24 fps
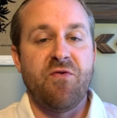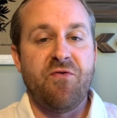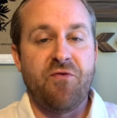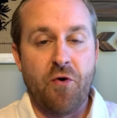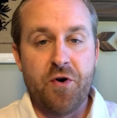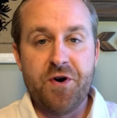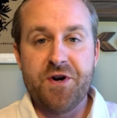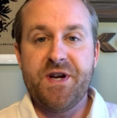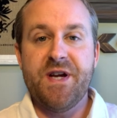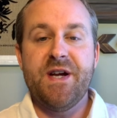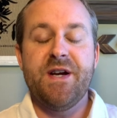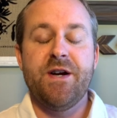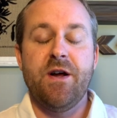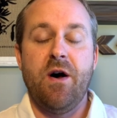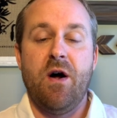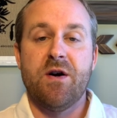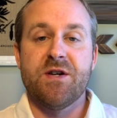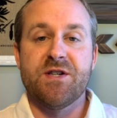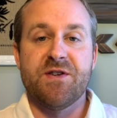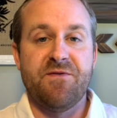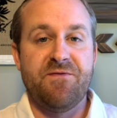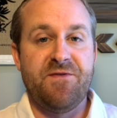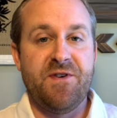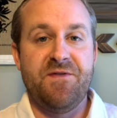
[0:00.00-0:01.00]

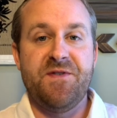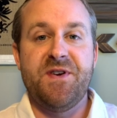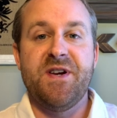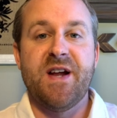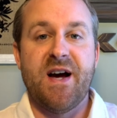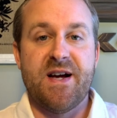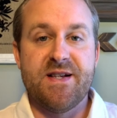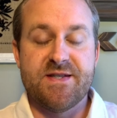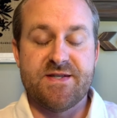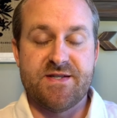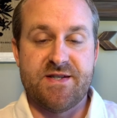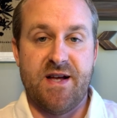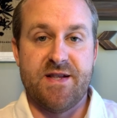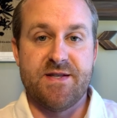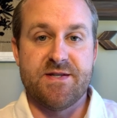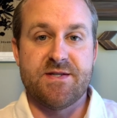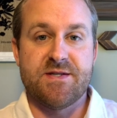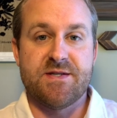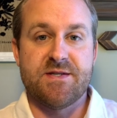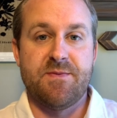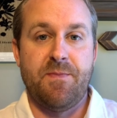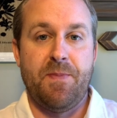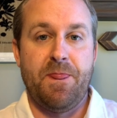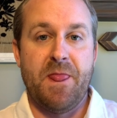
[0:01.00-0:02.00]

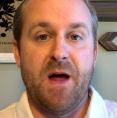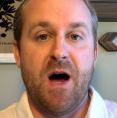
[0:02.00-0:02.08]
$14.59,